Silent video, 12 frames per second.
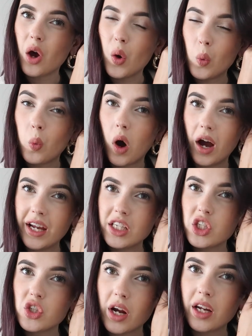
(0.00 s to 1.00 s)

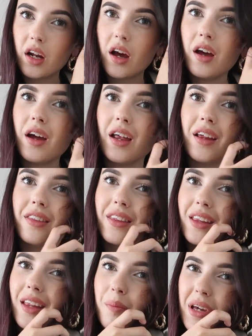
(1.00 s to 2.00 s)
straightener, and I
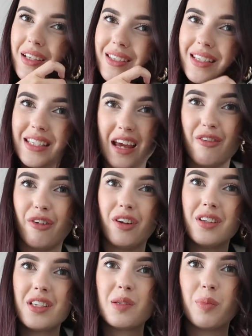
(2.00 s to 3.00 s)
think that makes the
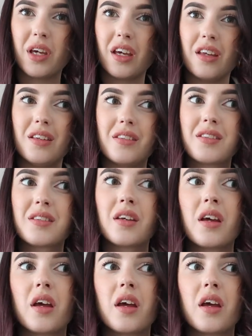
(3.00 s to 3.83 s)
difference because